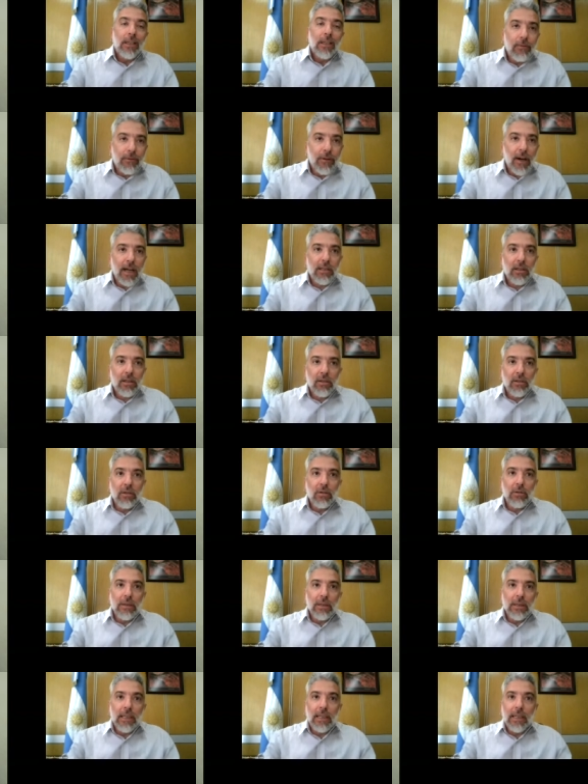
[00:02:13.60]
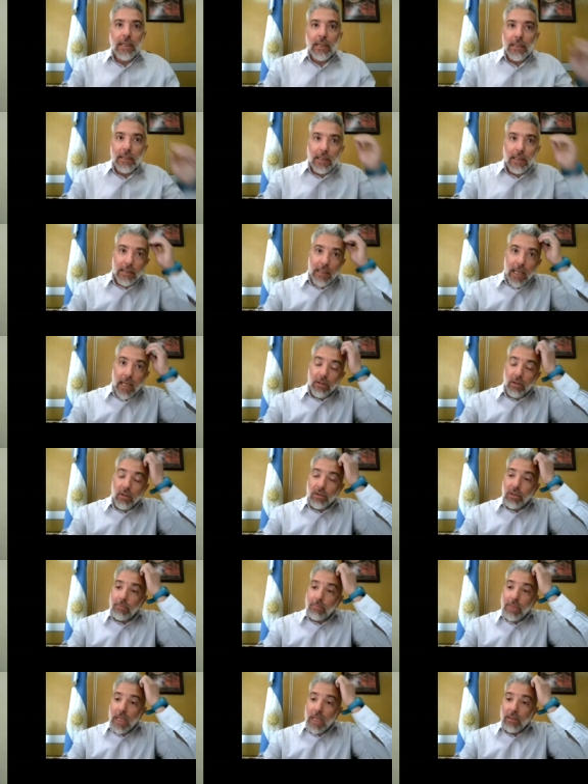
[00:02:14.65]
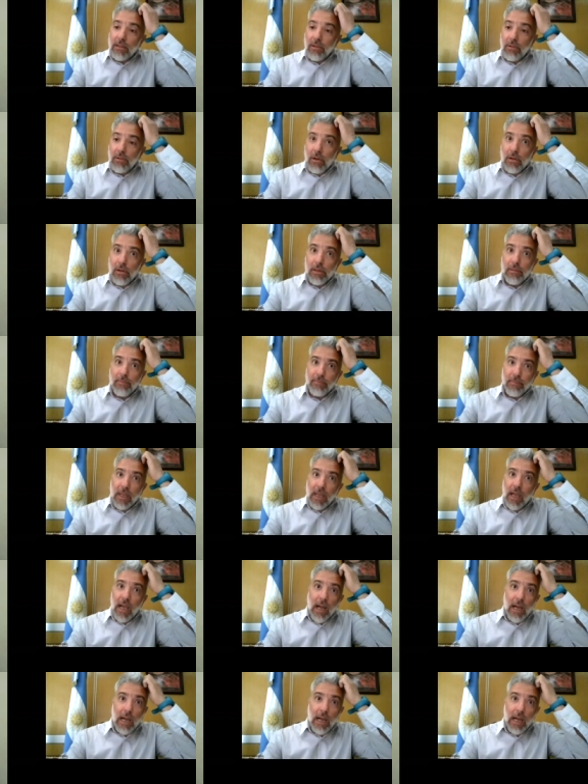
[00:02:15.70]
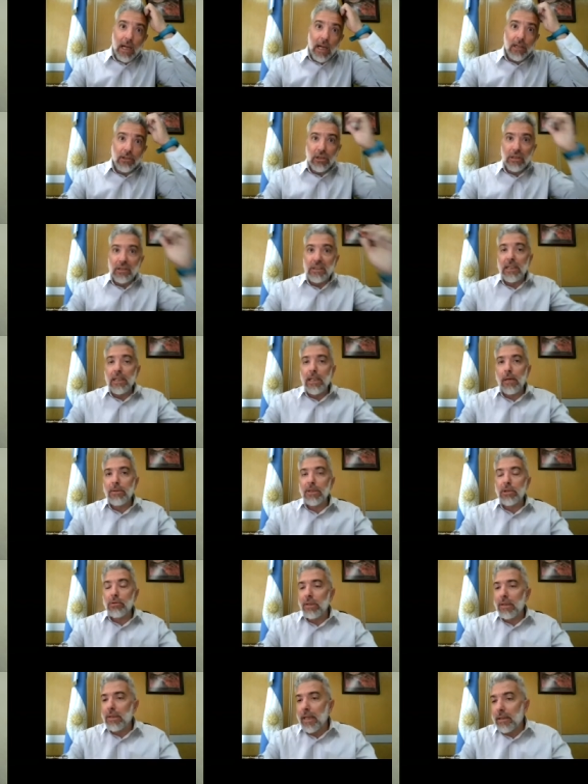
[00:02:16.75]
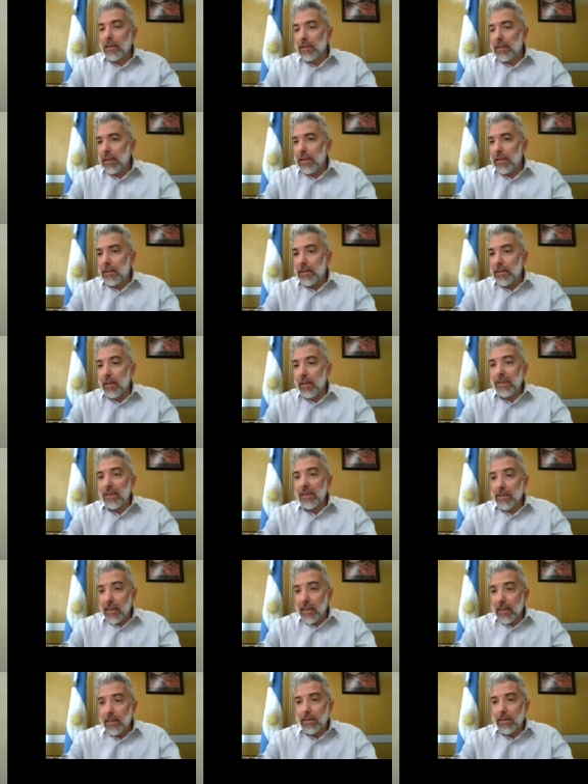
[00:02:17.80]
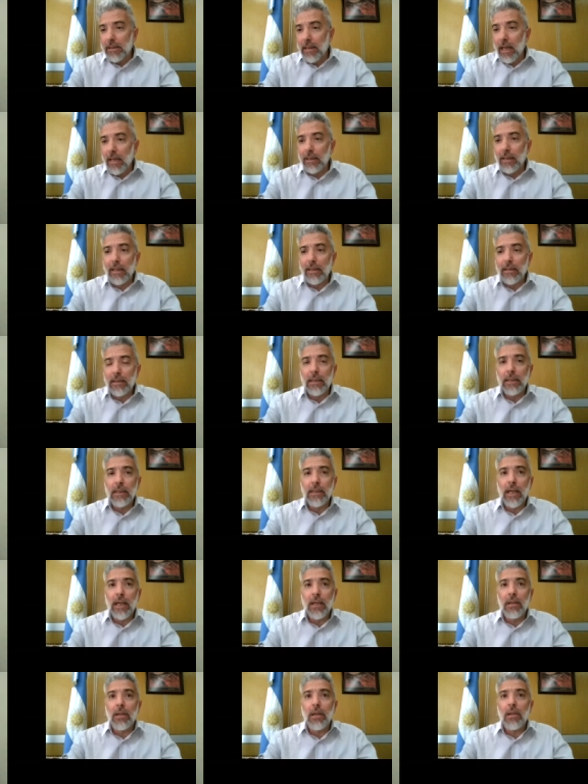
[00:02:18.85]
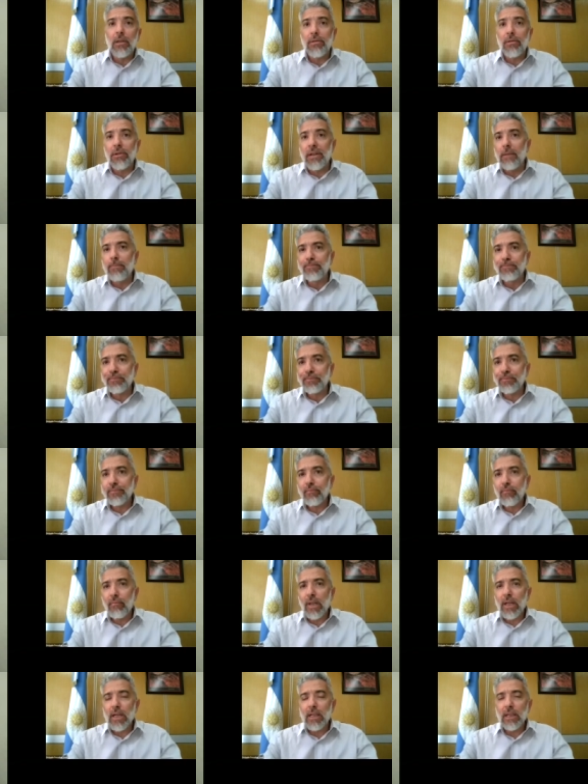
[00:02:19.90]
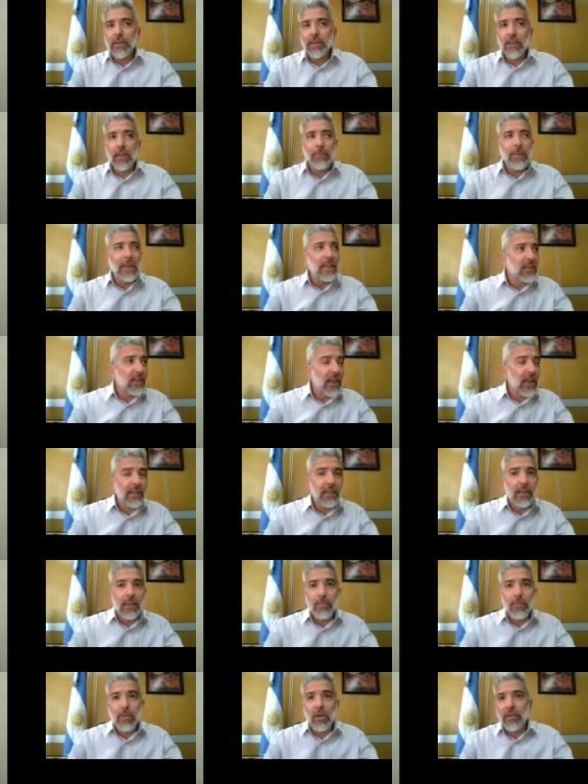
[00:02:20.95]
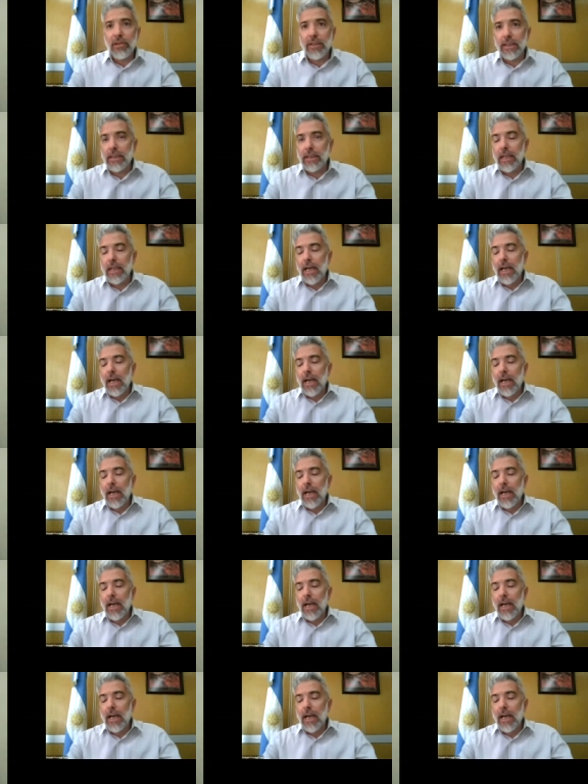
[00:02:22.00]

In fact, during the dictatorship that ruled Argentina between nineteen seventy-six and nineteen eighty-three, the military deployed